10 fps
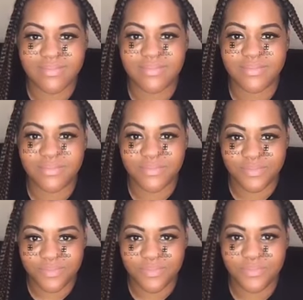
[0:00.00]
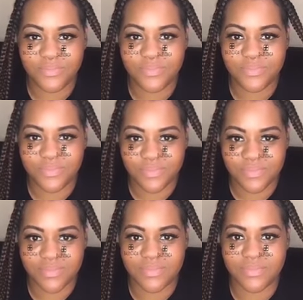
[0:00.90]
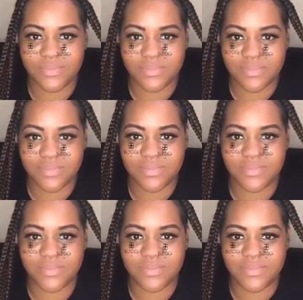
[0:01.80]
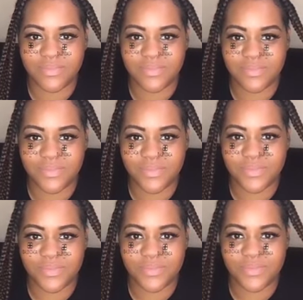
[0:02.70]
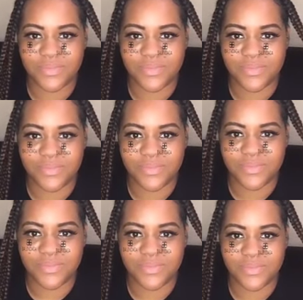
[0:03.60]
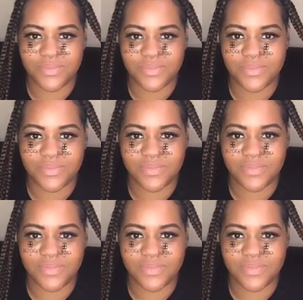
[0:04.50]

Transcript: [no speech]